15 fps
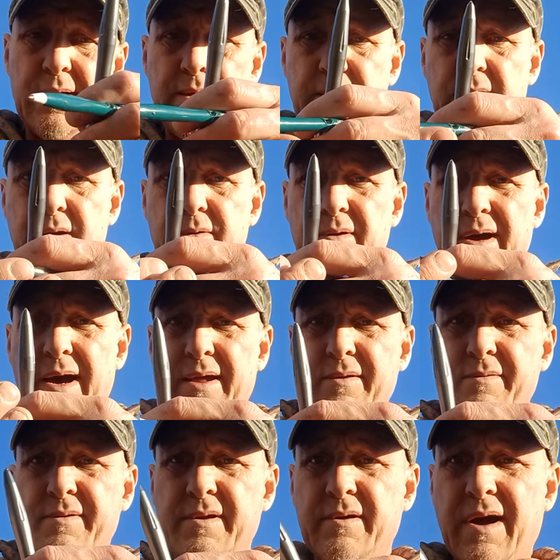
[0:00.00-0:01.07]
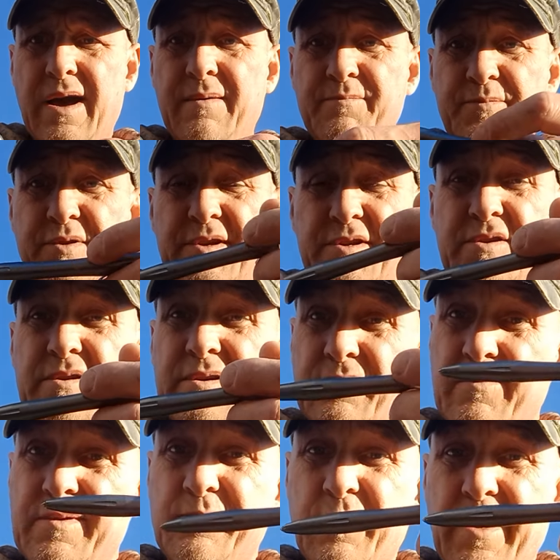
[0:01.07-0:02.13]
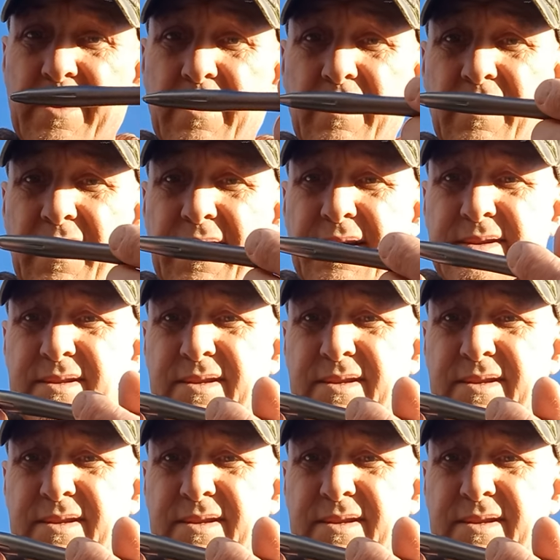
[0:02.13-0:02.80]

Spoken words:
I don't know. I'm pretty sure it would break a glass.